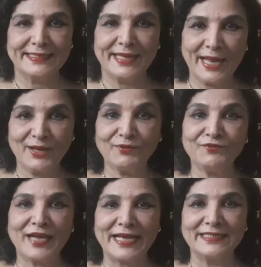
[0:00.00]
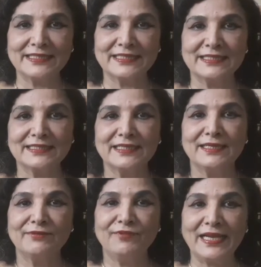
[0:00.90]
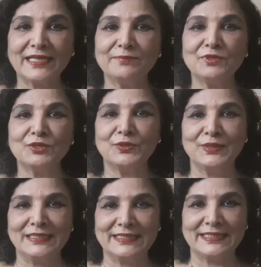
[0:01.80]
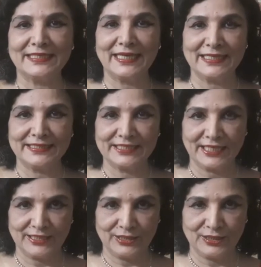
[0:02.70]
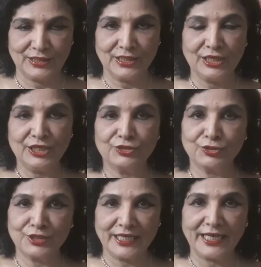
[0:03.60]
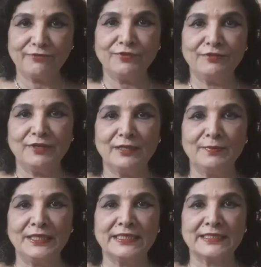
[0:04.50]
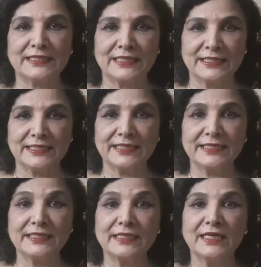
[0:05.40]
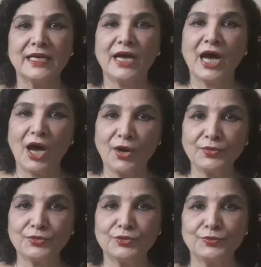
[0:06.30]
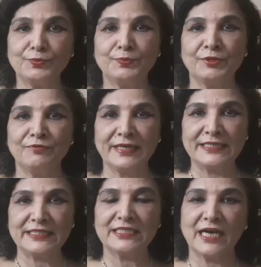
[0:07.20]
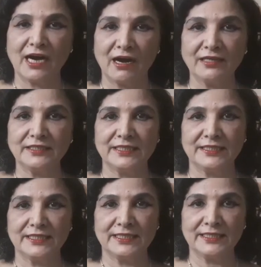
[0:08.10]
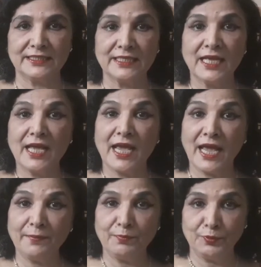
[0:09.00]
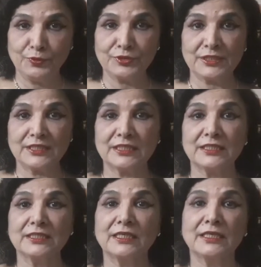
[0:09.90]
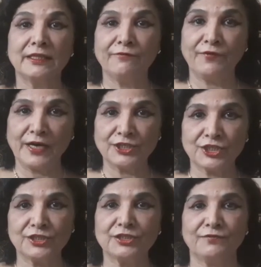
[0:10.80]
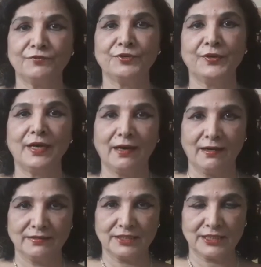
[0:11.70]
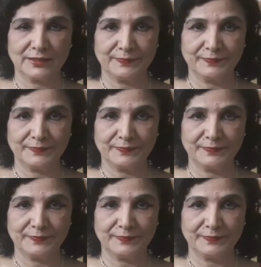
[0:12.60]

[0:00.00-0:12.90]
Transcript: Hello friends, welcome to Holistic Health Channel. Today we will be discussing how to prevent heart disease and boost the functions of your heart.